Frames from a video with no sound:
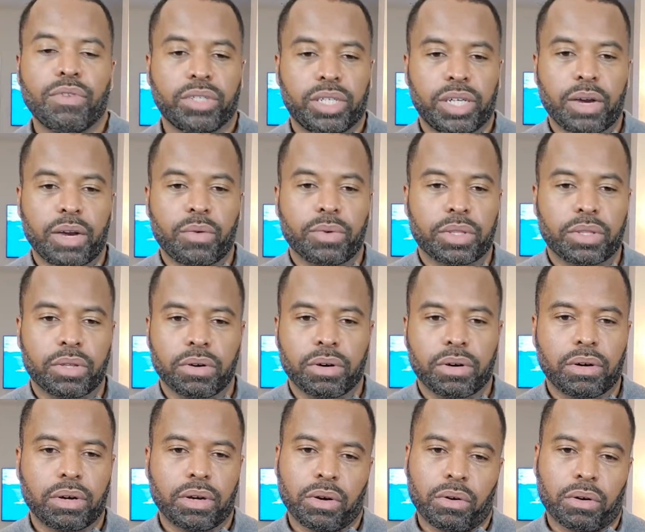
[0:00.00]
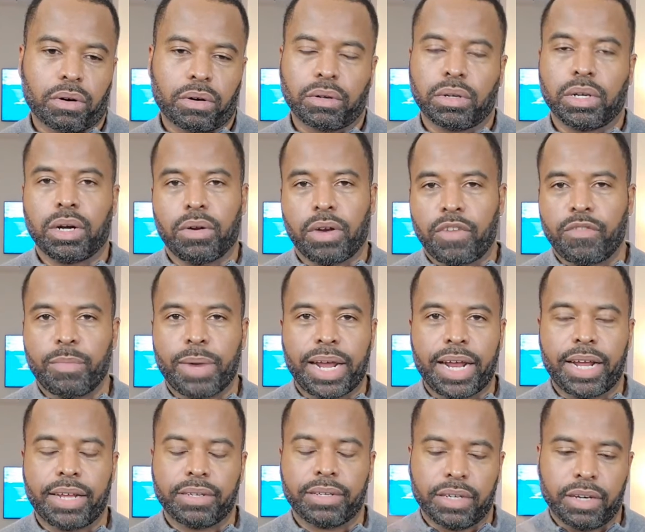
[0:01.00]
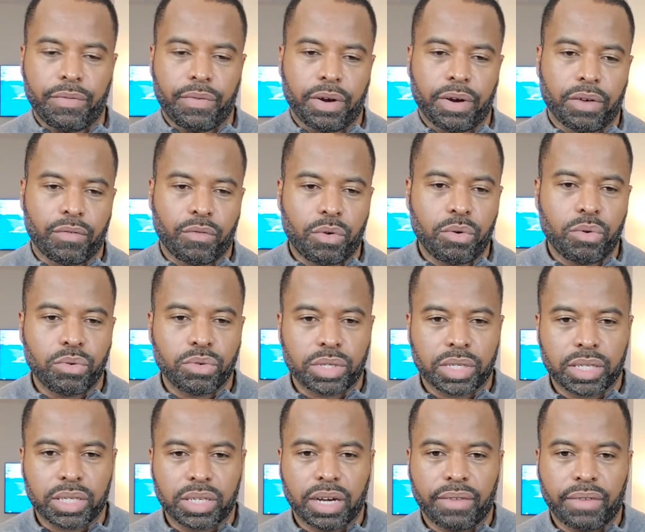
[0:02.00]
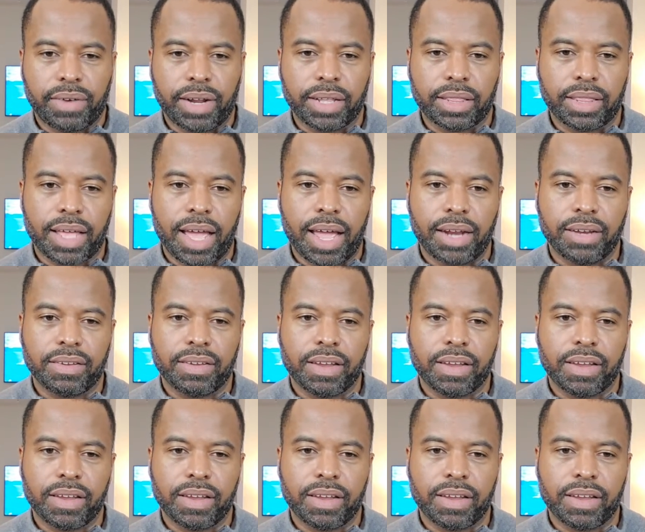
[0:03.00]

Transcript: Check with your, your, you know, everybody has different rules and stuff like that.